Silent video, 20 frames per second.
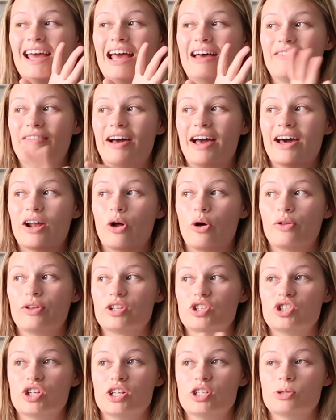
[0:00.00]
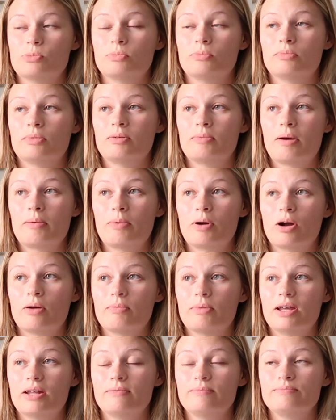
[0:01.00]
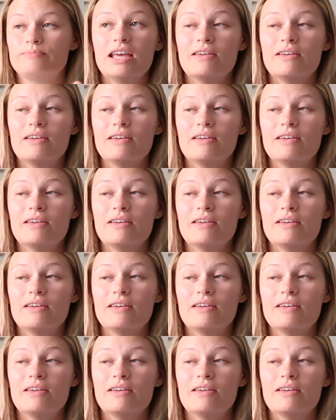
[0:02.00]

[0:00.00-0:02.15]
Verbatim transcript: if I had all the shades open in my apartment